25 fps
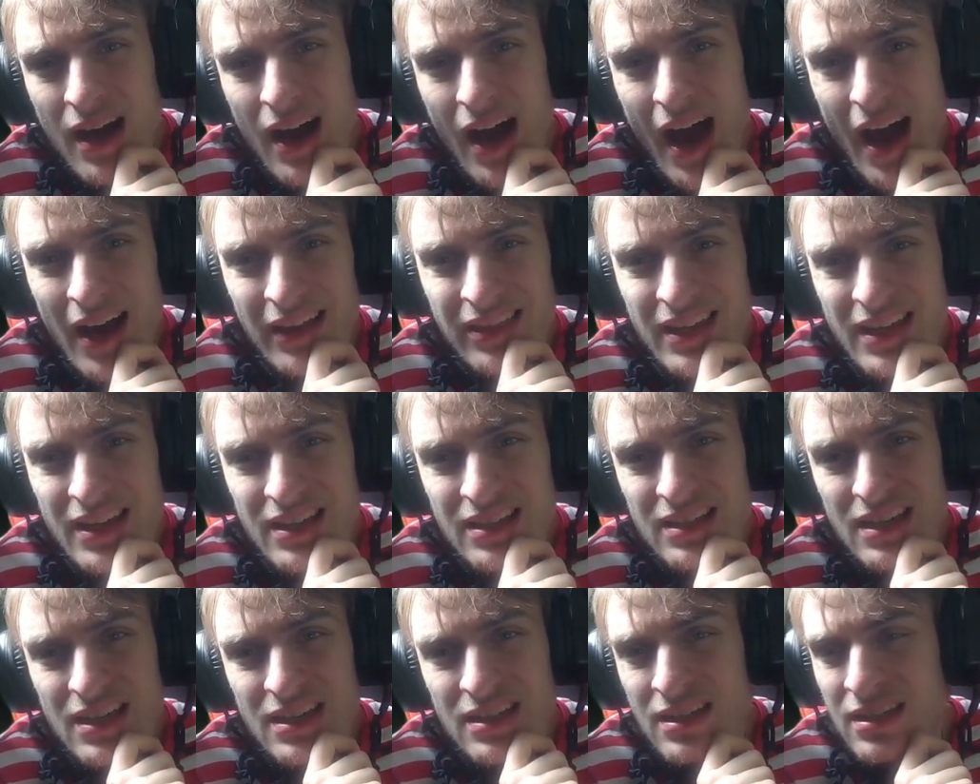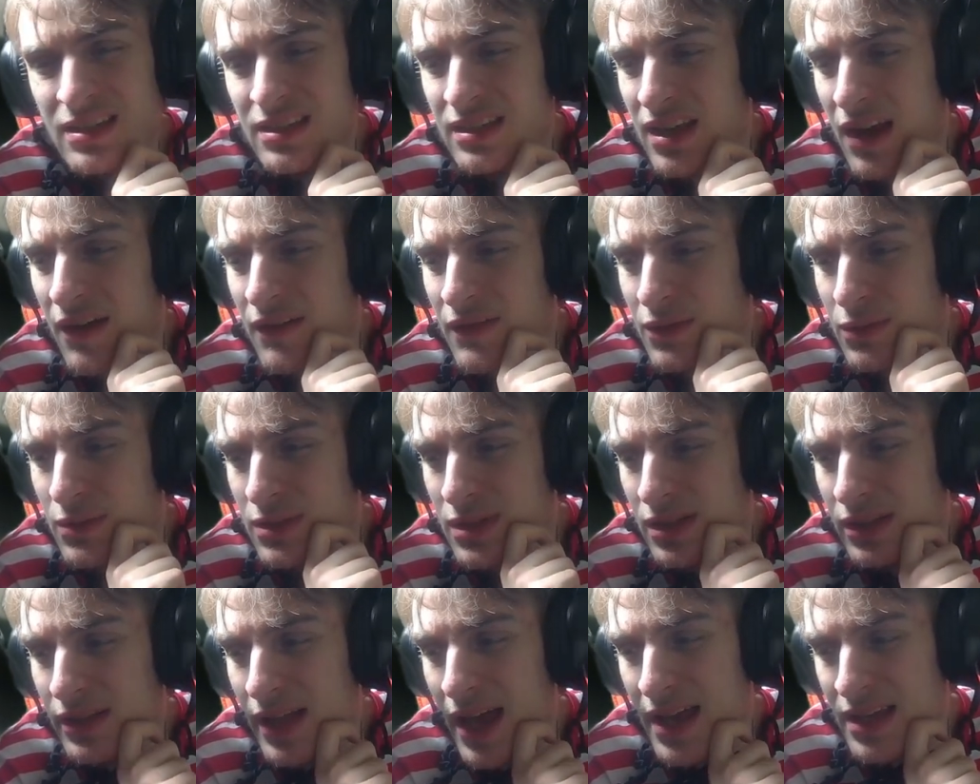I think season seven was
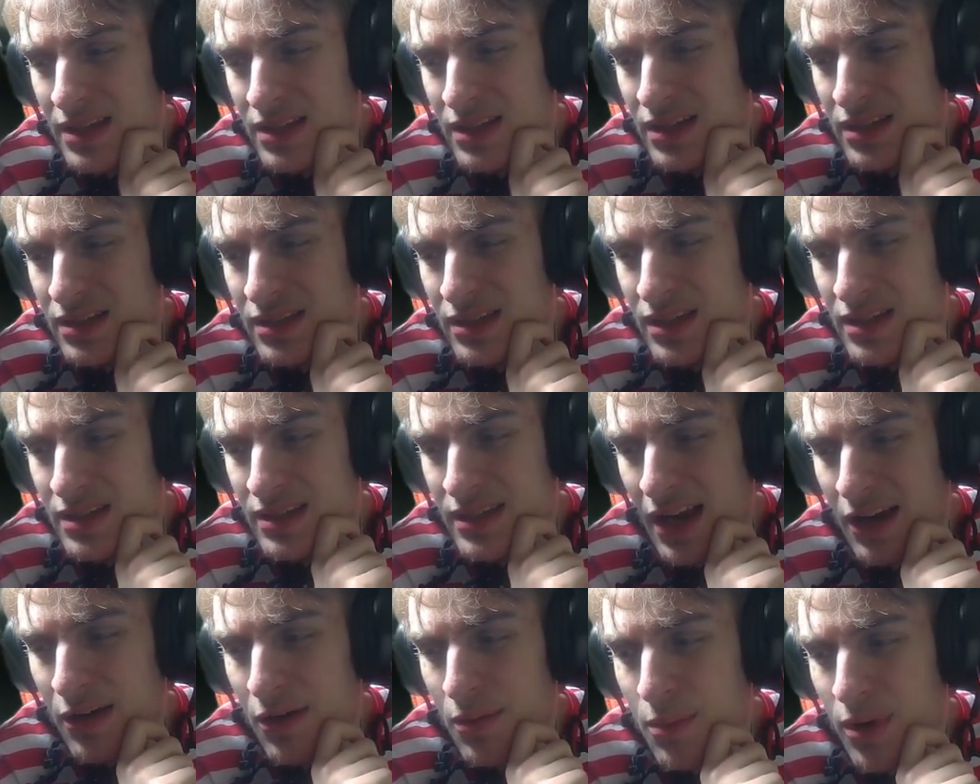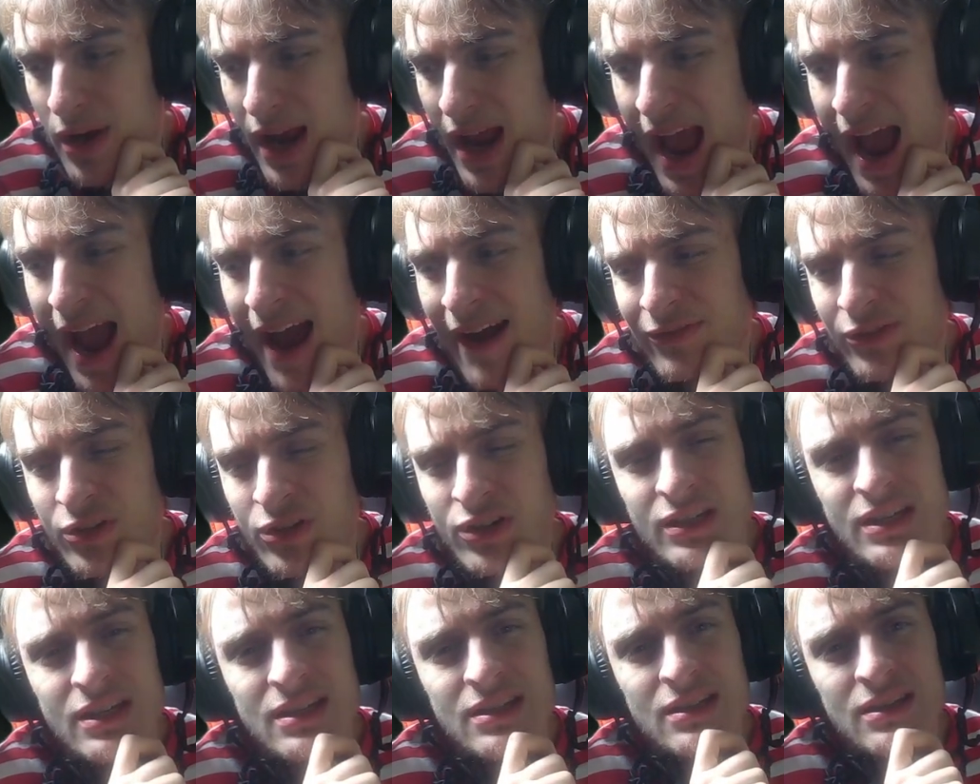the last good season. I remember after
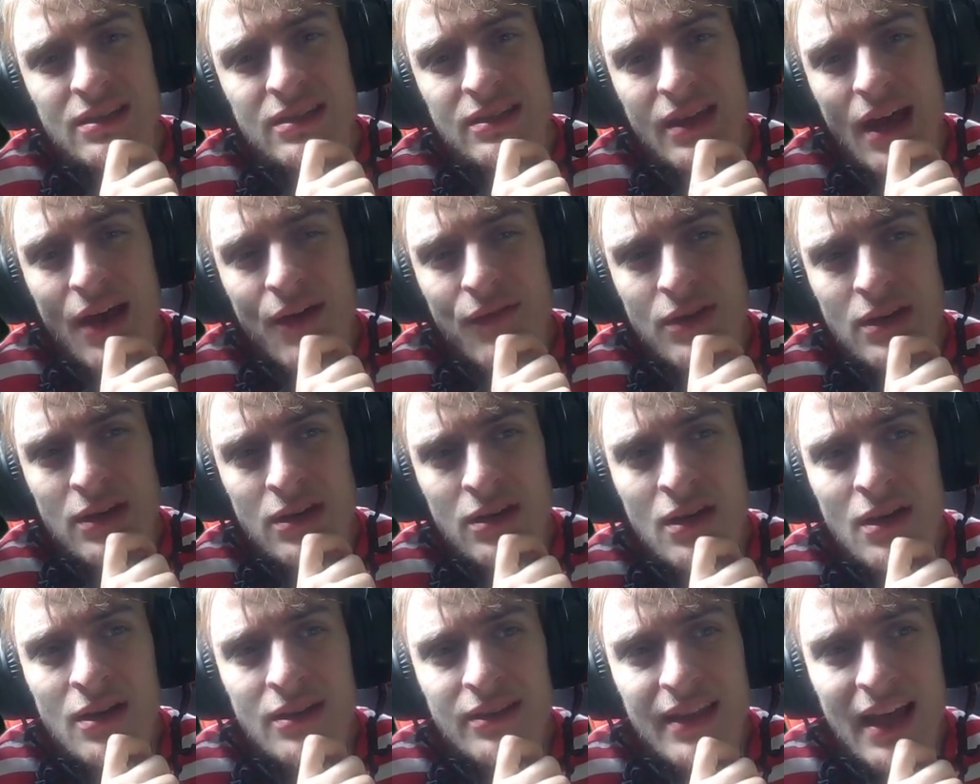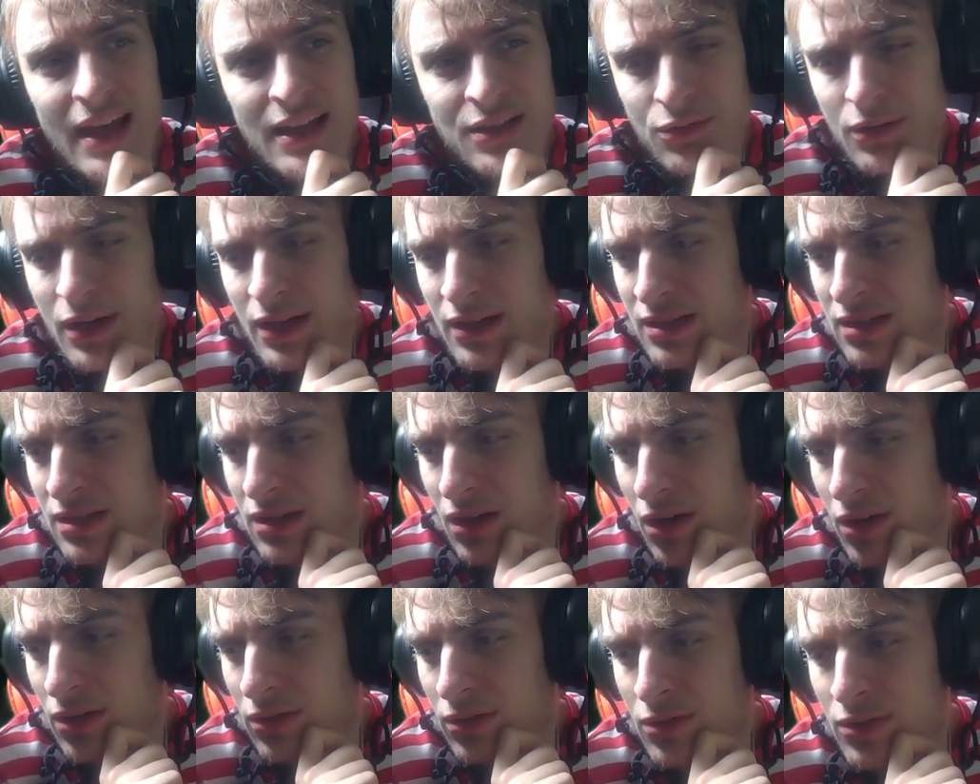season seven, that's when I
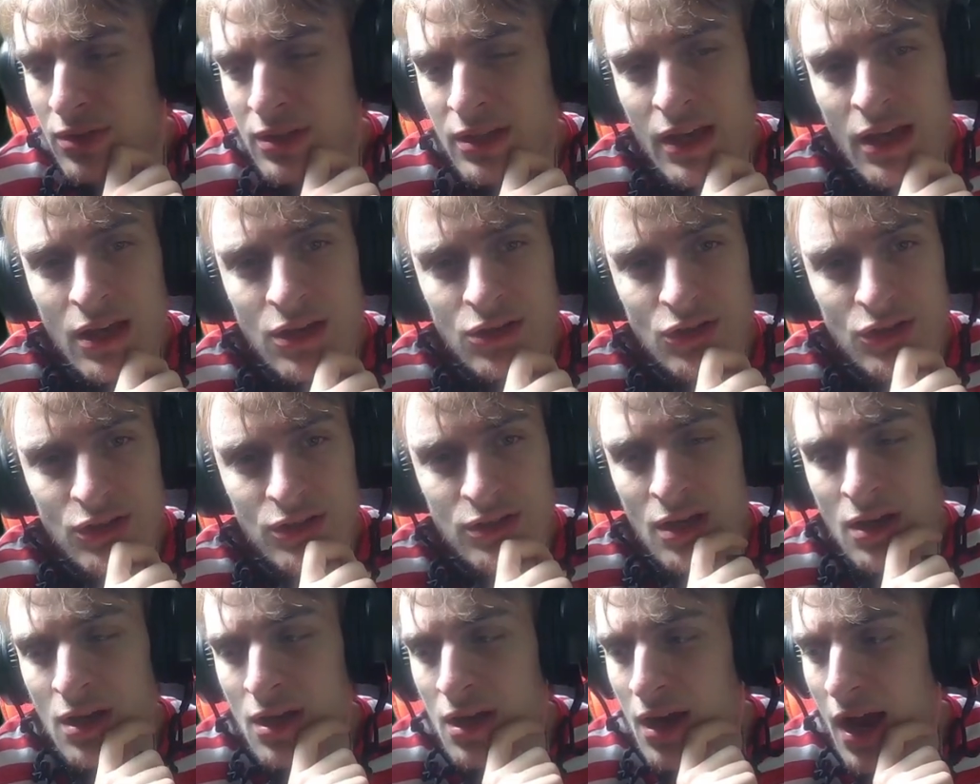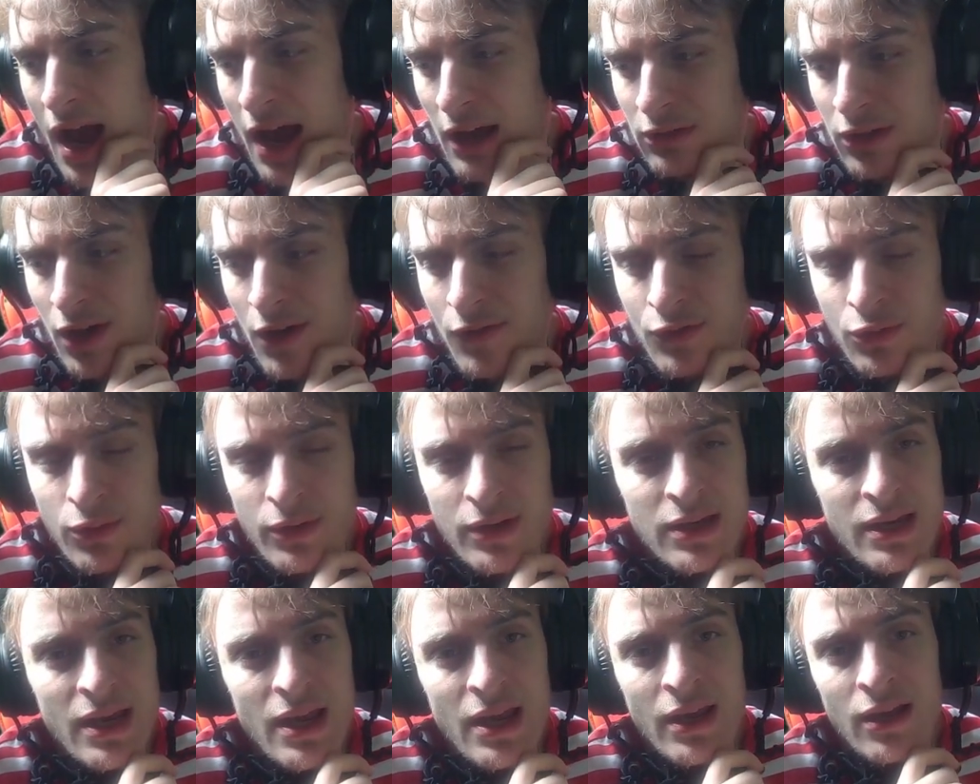started losing interest. I loved
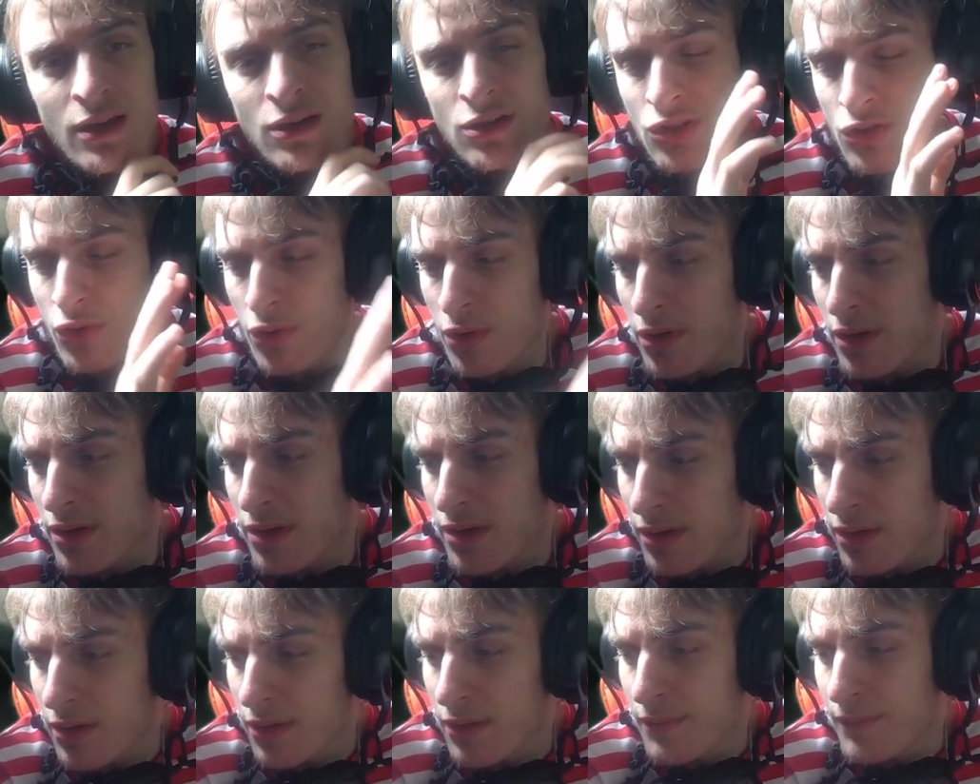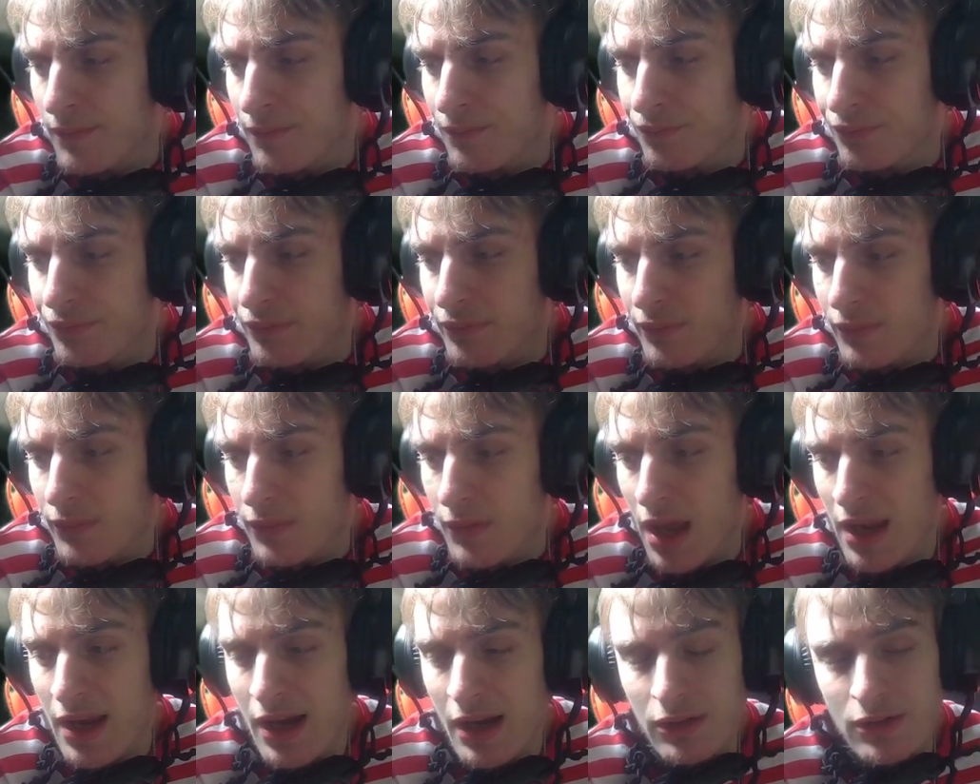when Negan joined,
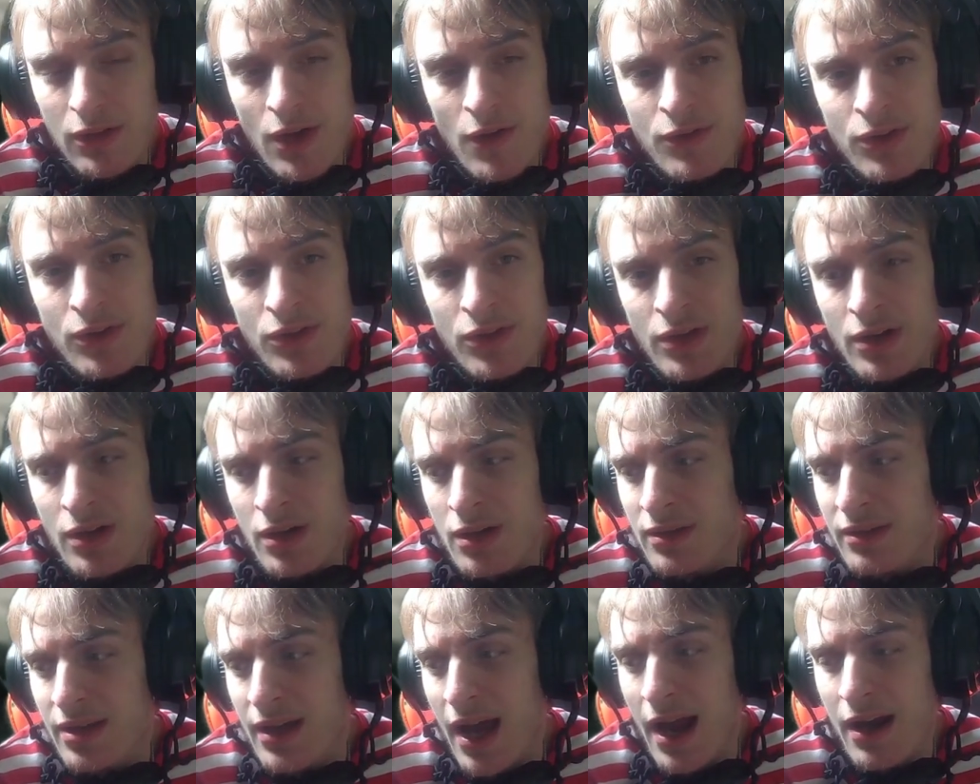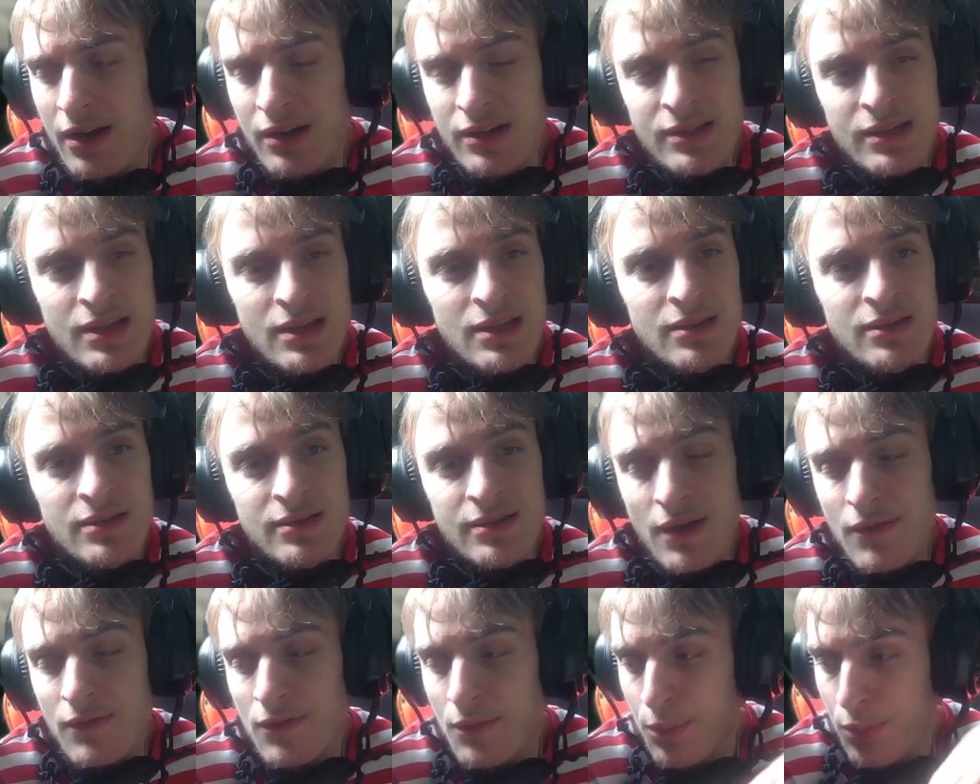and I loved the entire season
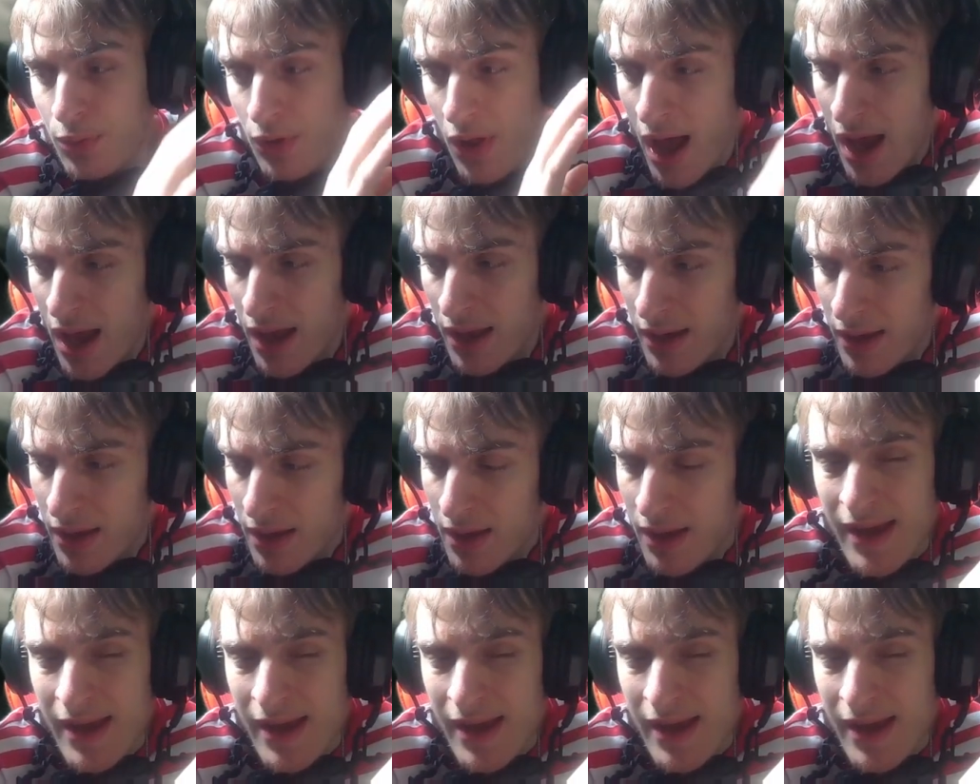seven plot.